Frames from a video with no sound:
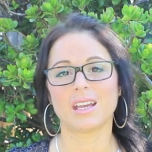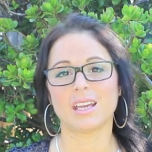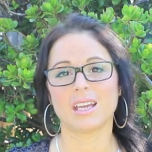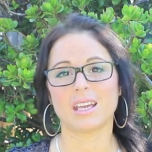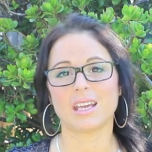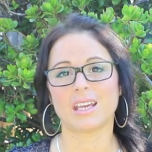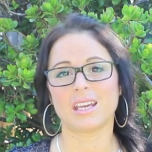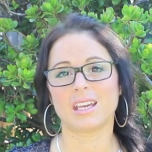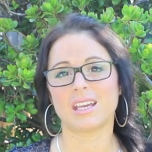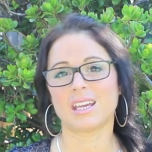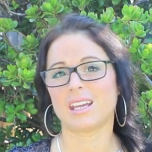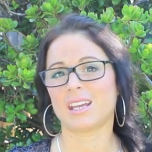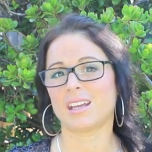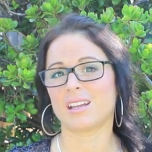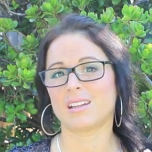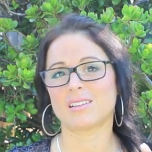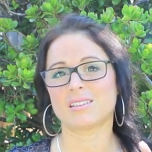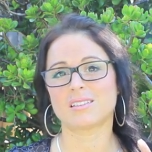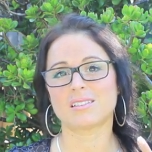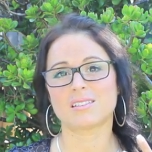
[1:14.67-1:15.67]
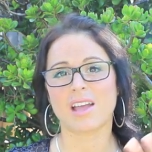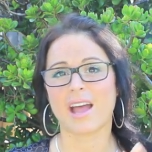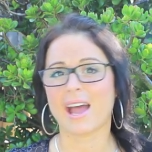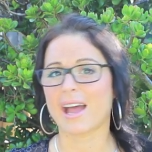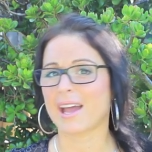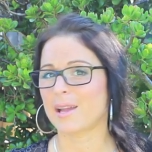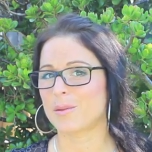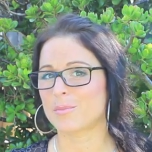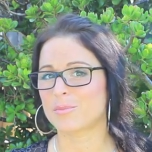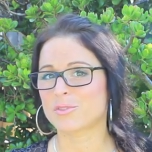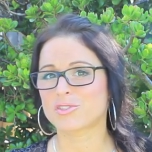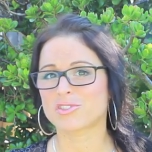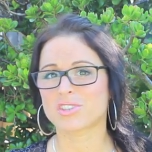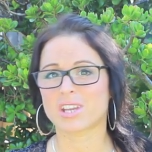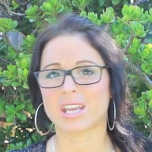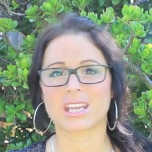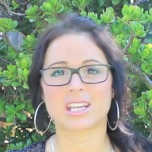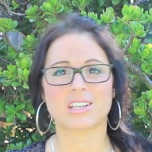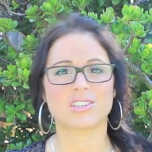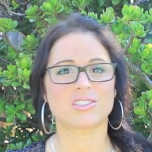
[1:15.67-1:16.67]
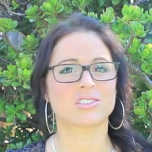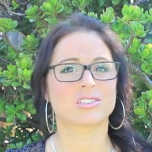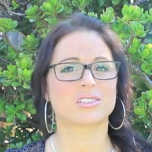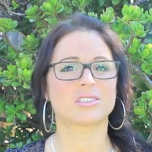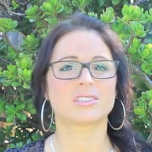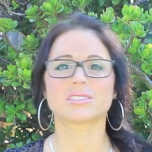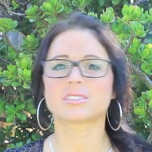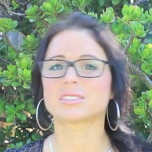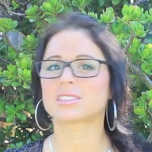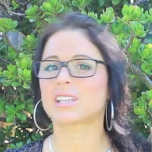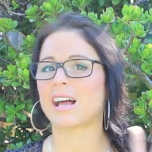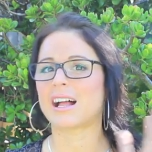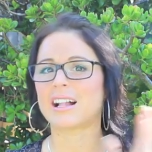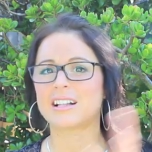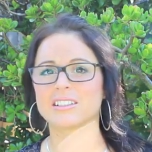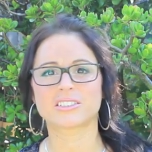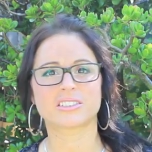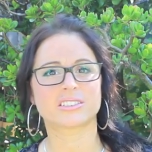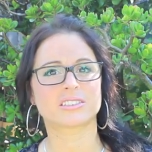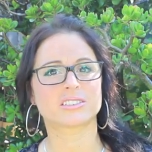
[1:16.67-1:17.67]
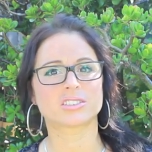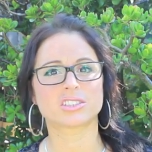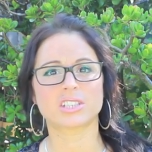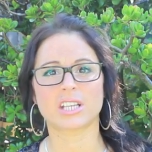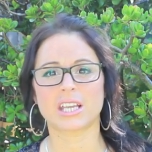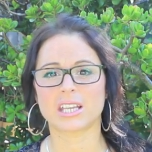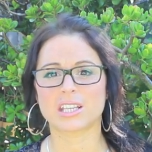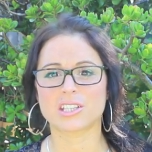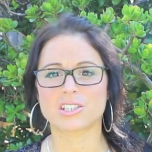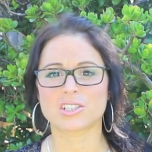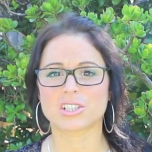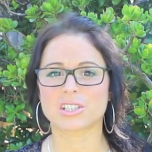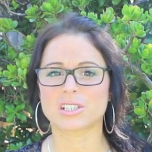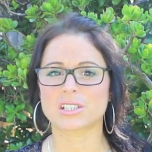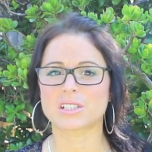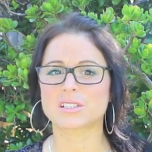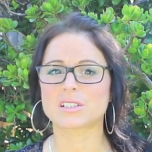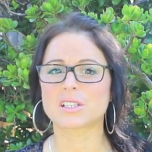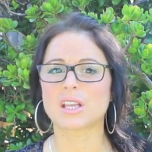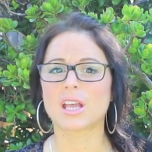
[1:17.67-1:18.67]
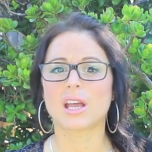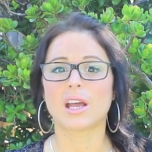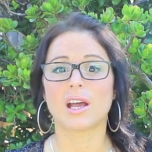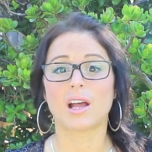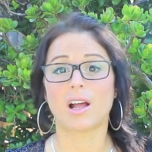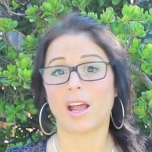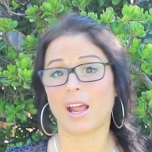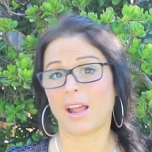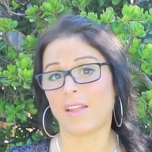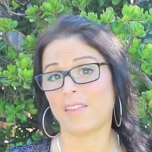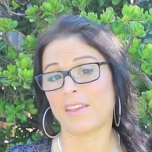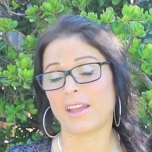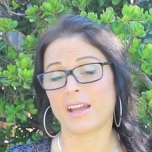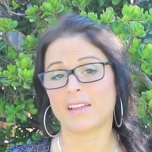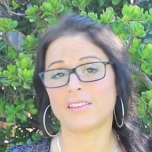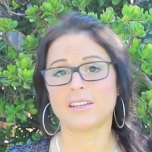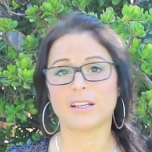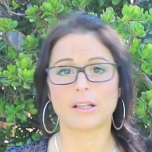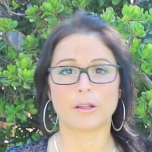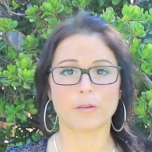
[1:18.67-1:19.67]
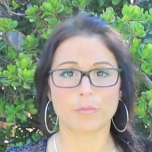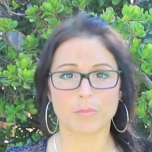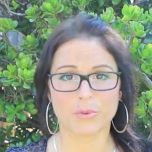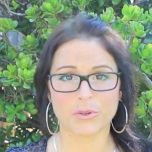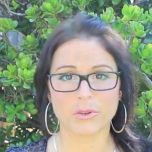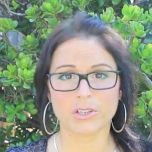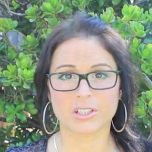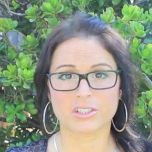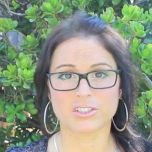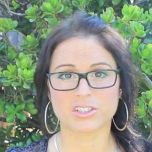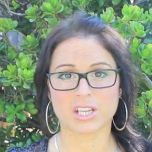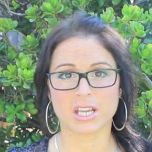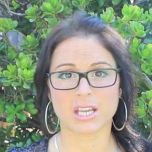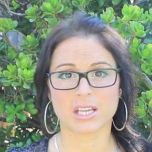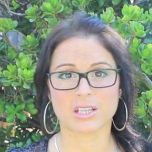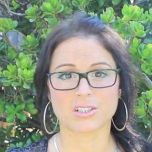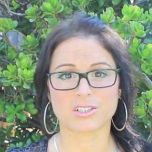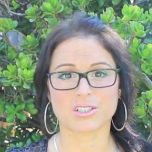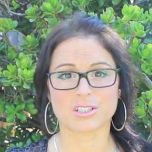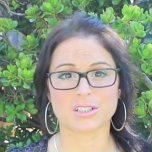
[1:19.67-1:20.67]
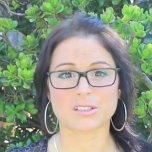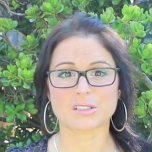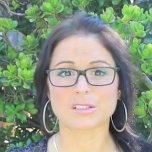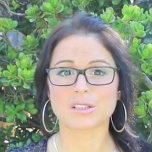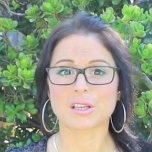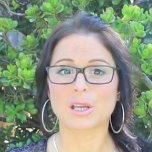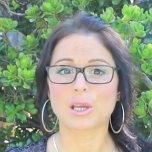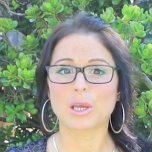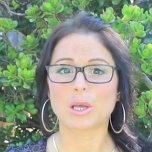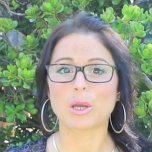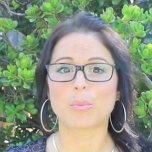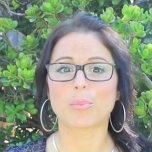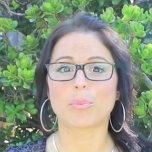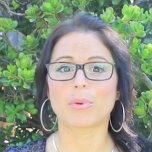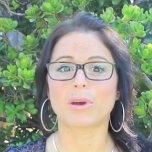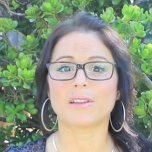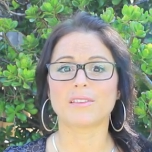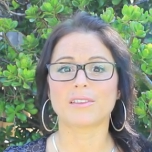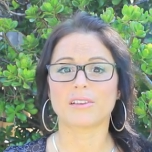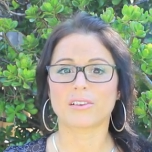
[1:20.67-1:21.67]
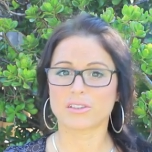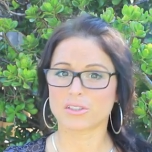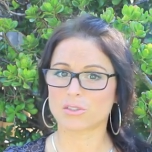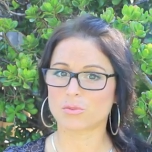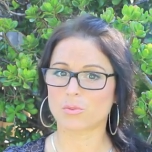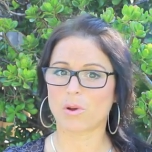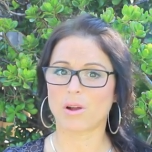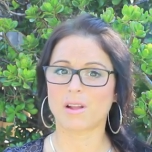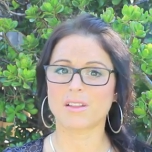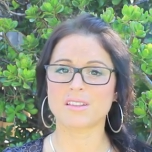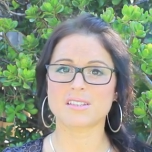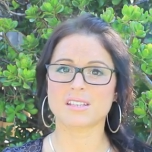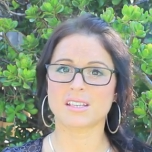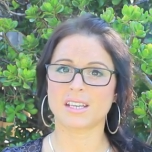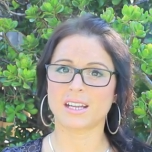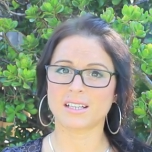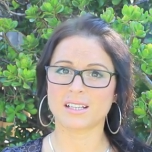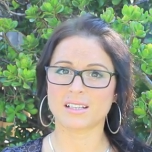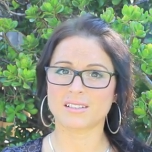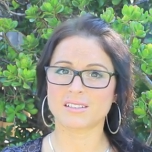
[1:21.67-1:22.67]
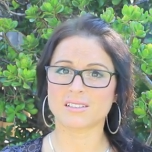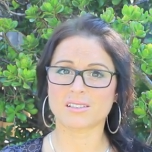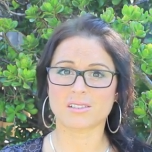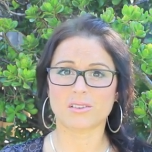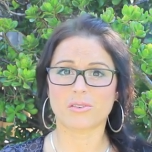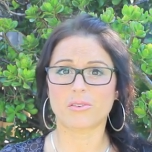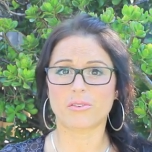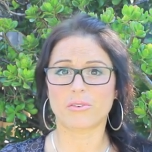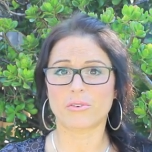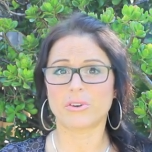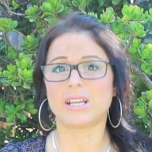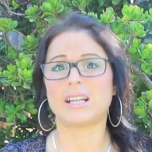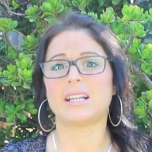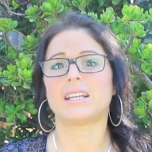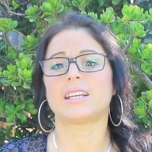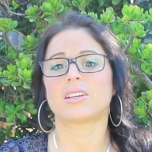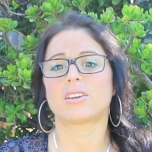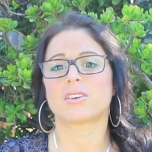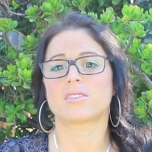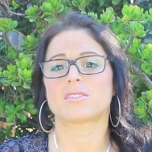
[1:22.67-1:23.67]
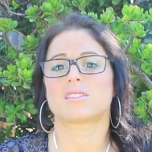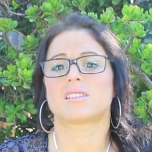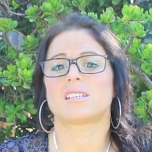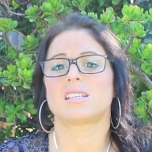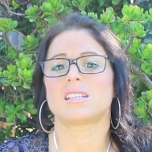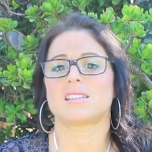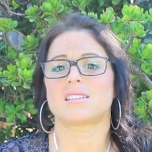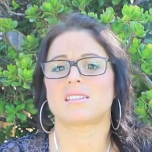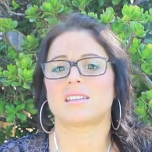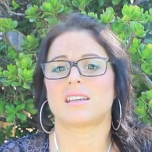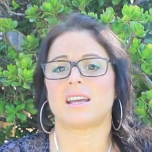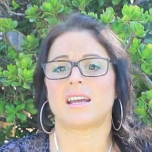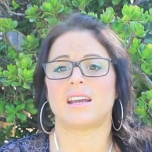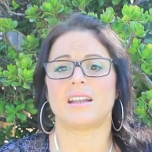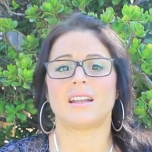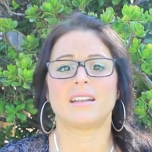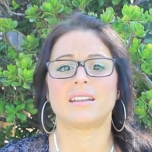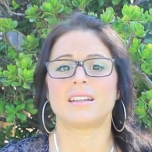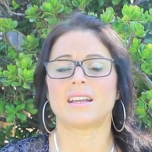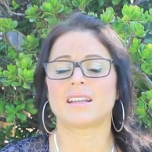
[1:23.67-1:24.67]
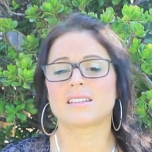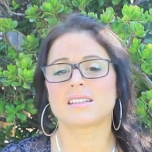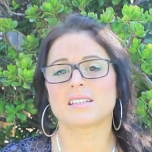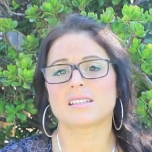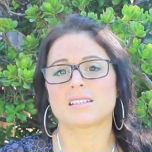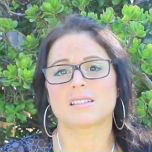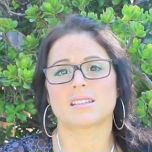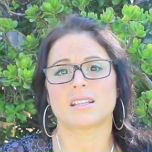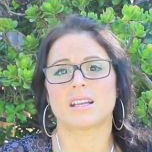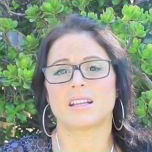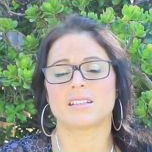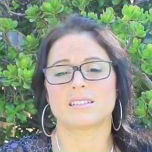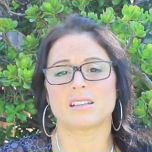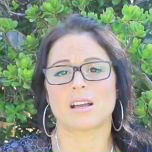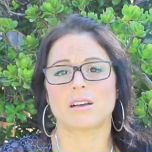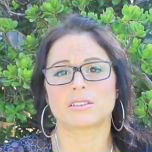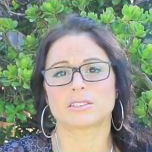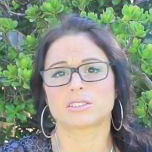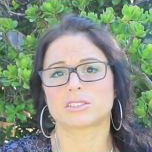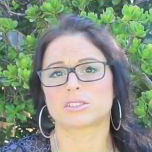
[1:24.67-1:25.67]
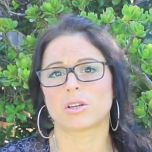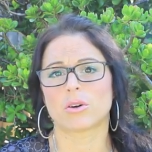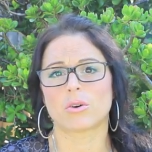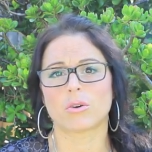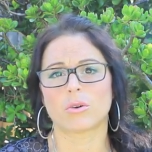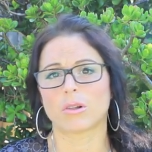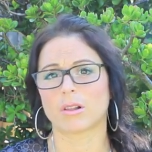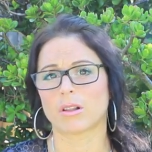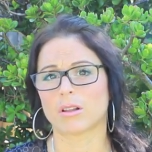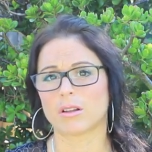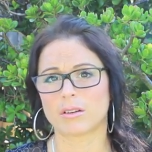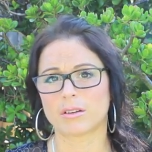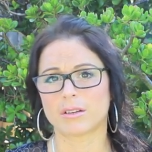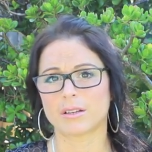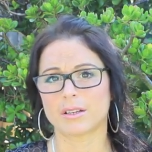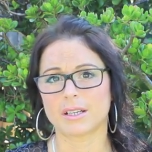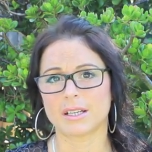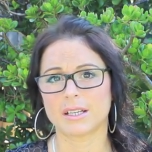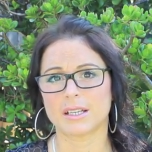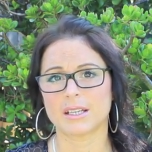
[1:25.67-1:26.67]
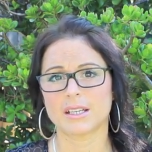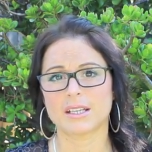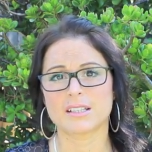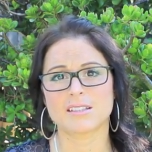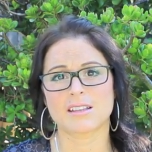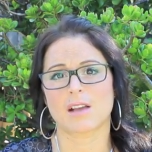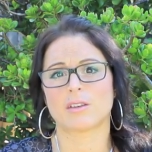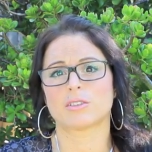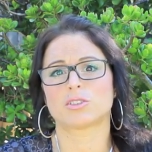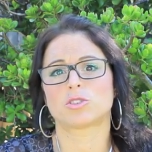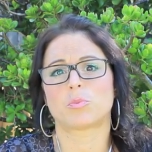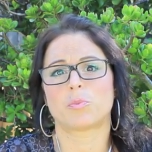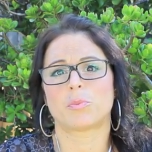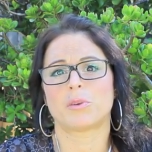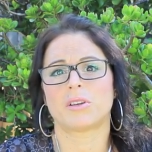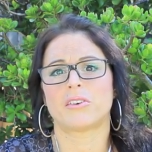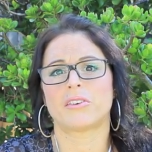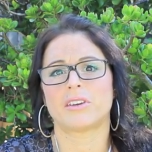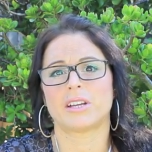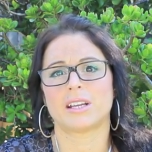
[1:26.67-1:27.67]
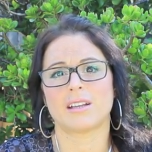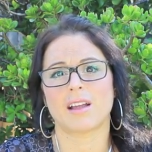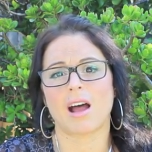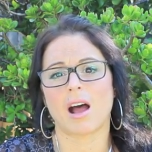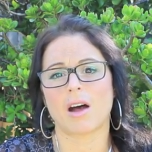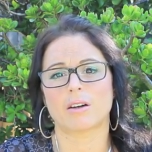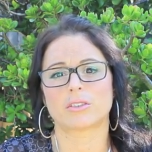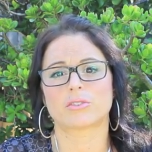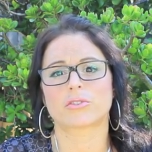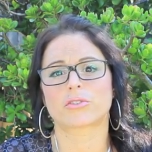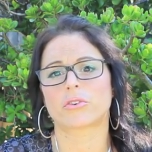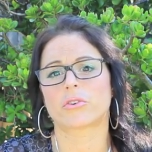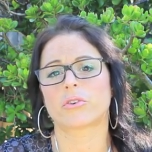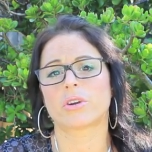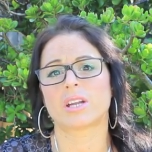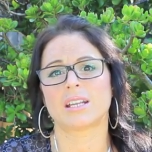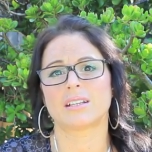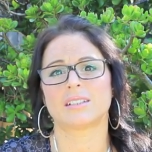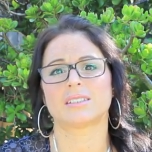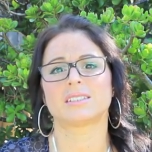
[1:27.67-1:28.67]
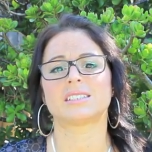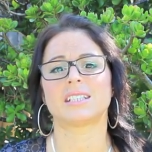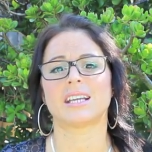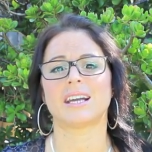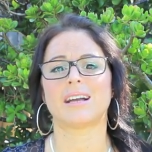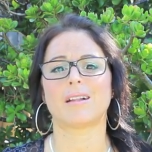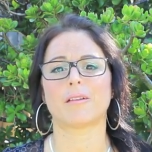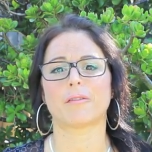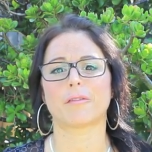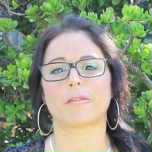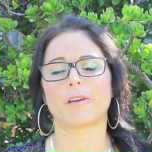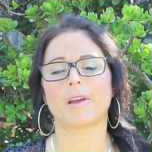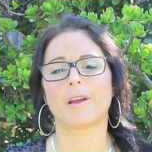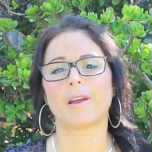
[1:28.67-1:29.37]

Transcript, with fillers: And and times changes, cultures changes, and the ideal of beauty changes. But there is one thing that's really consistent, and that's that is our soul. It's our spirit, our true inner self,